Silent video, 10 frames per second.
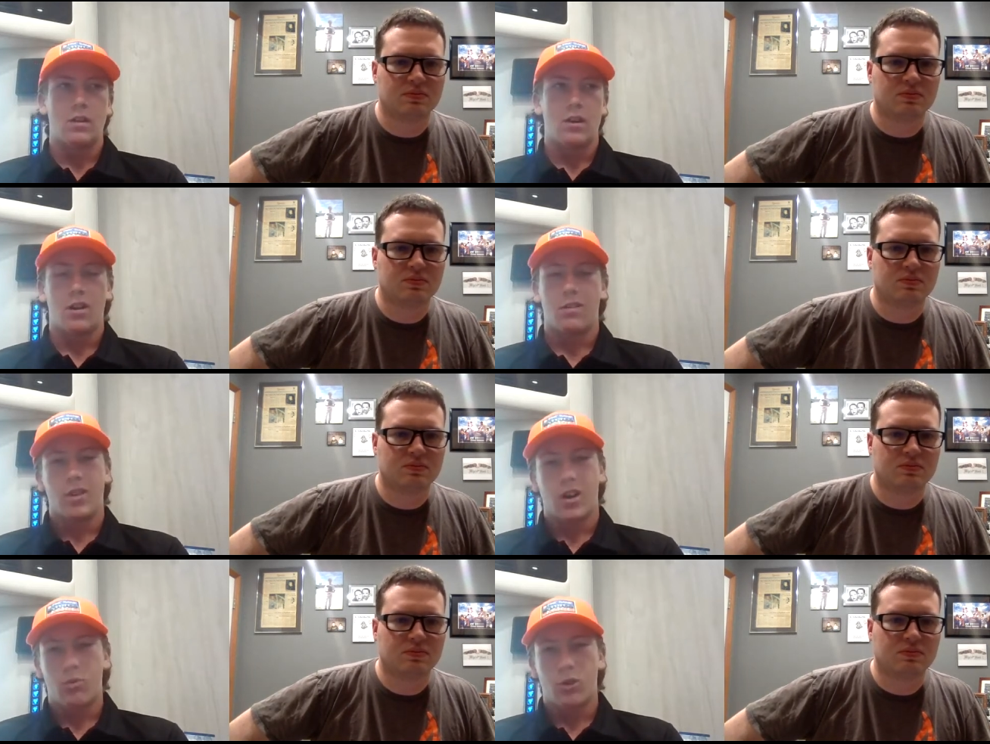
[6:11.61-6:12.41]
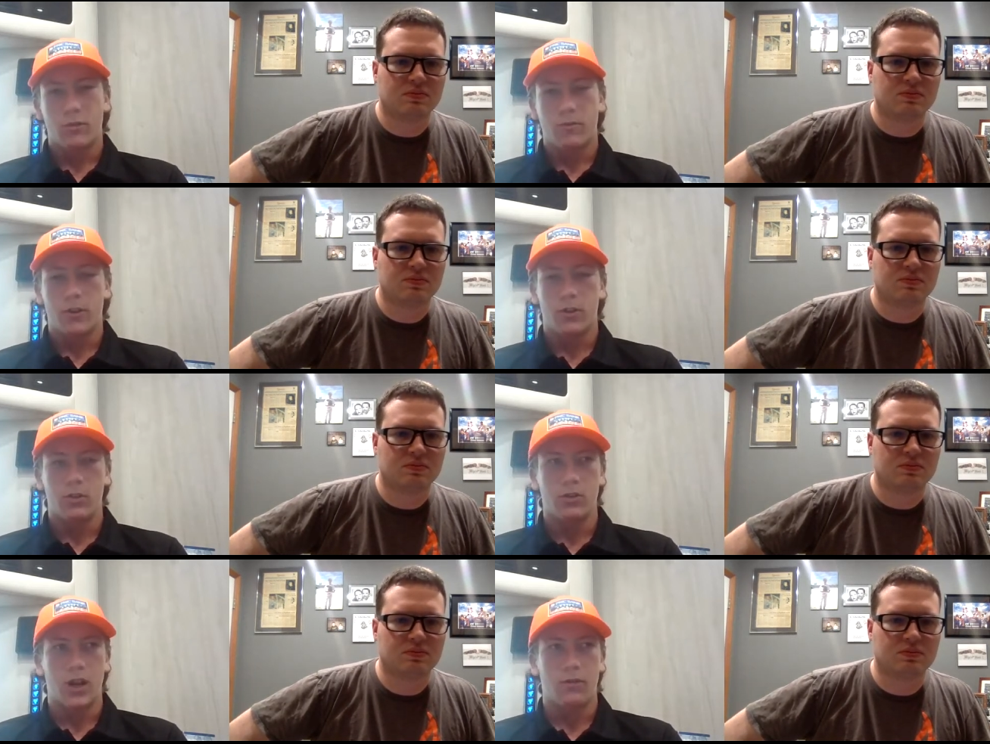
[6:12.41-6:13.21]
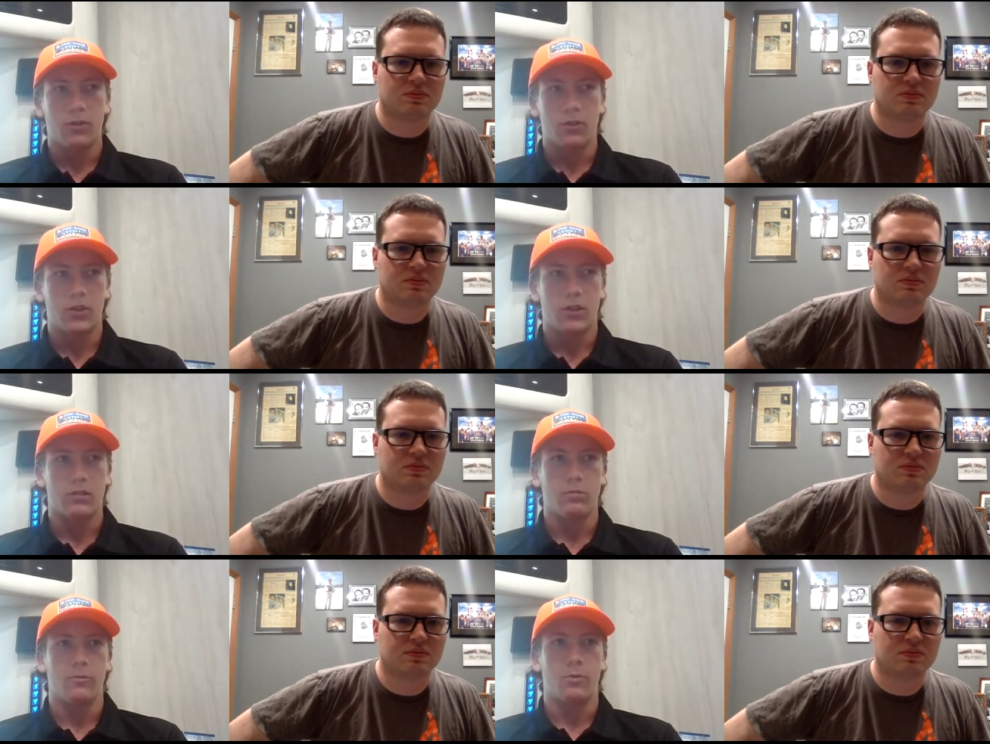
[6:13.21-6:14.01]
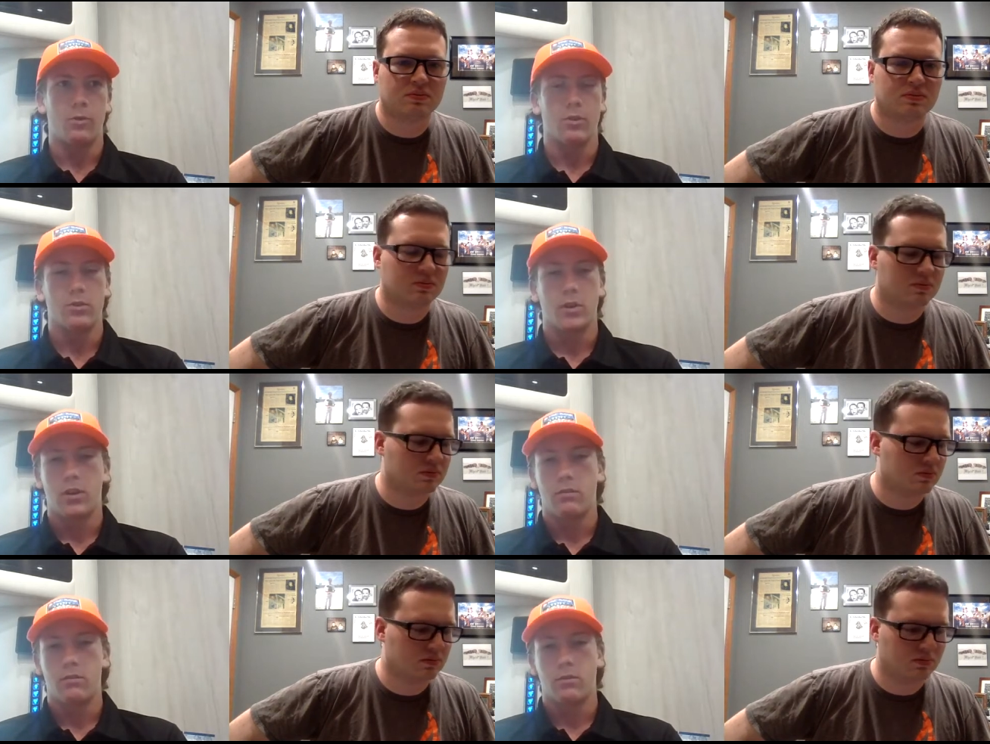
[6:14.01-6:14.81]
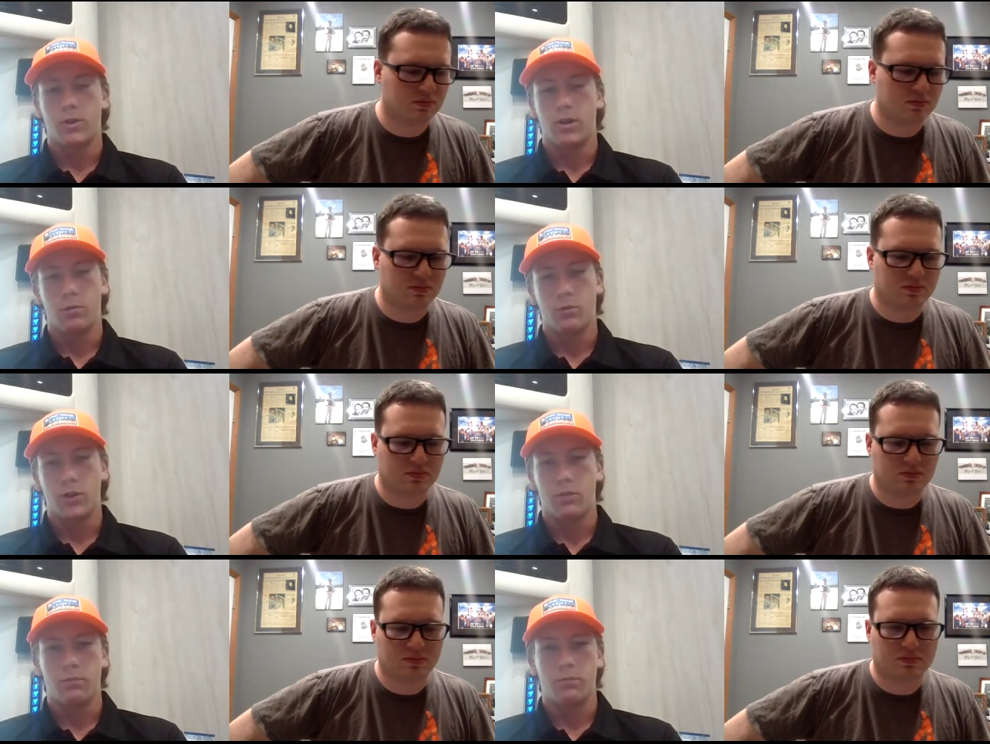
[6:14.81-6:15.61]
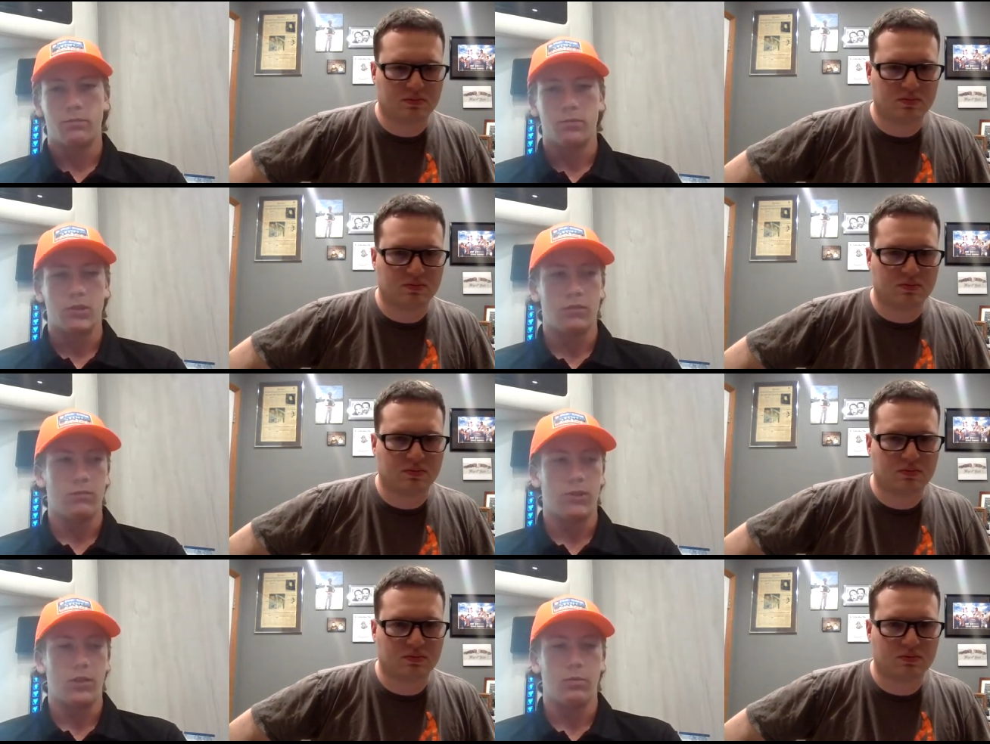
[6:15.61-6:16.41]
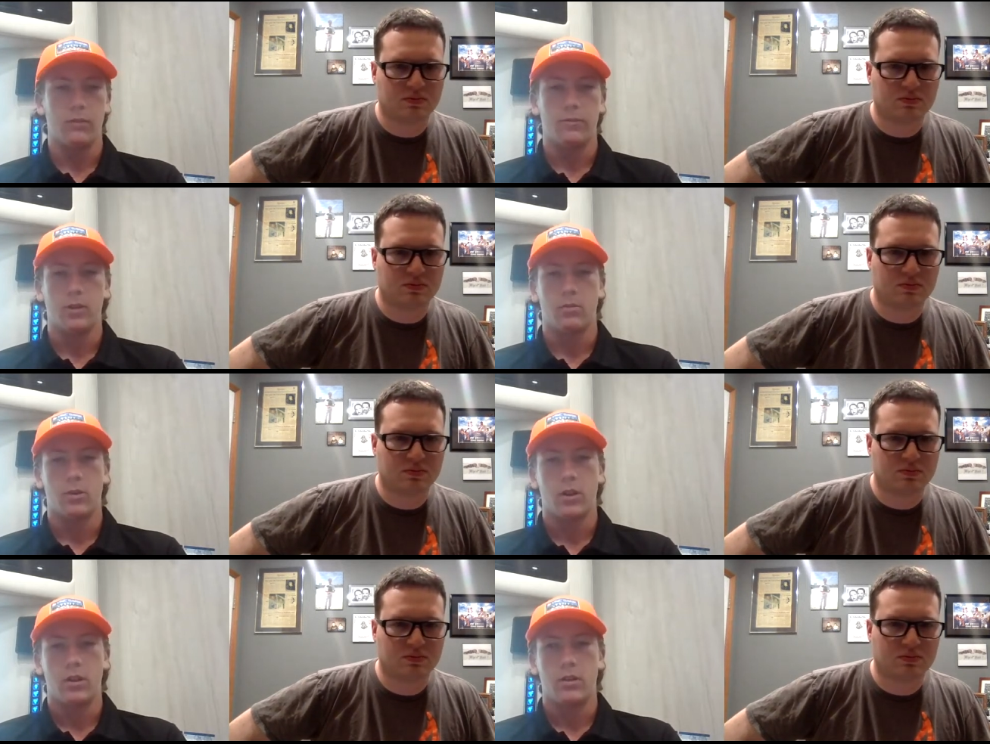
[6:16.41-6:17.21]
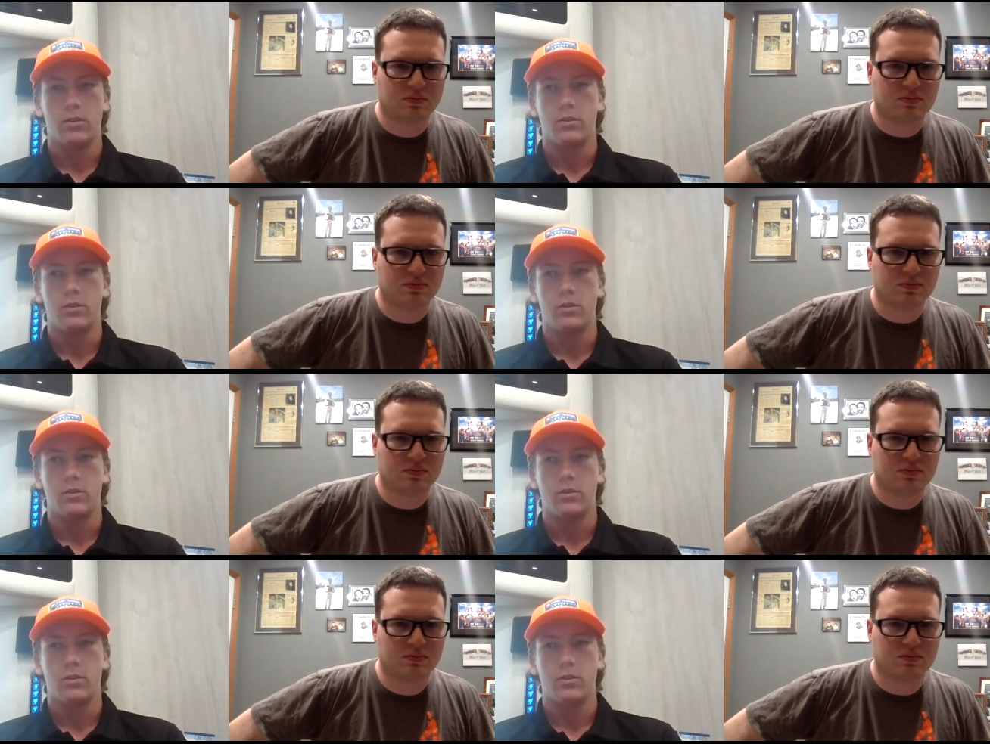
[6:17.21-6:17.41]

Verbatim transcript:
Speaker 1: I, I watched videos after the session before, so I am already debriefed on what I need to